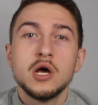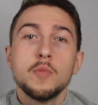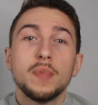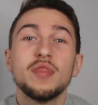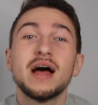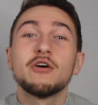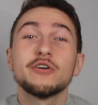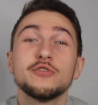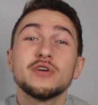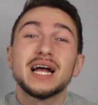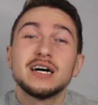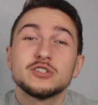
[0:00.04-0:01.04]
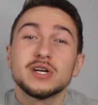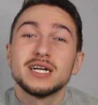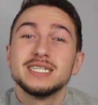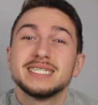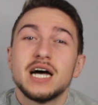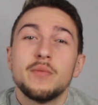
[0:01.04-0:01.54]
But now you guys are
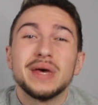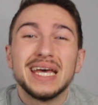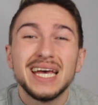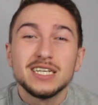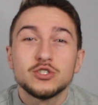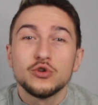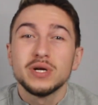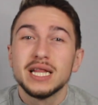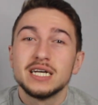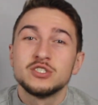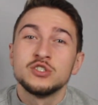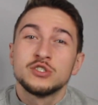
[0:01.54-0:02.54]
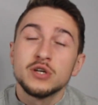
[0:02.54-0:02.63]
gonna tell me, History Legends,